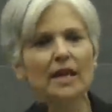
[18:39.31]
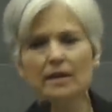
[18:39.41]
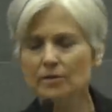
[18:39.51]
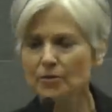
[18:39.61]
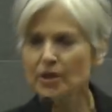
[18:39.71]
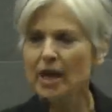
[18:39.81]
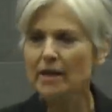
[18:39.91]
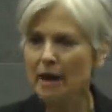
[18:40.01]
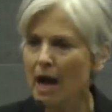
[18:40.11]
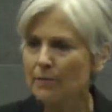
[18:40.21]
they can
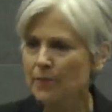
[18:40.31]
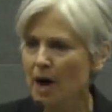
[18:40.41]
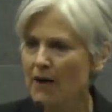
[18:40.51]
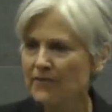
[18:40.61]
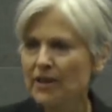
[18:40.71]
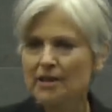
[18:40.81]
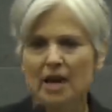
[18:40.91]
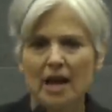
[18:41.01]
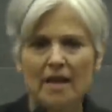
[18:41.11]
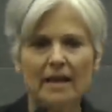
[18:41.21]
create nonprofits,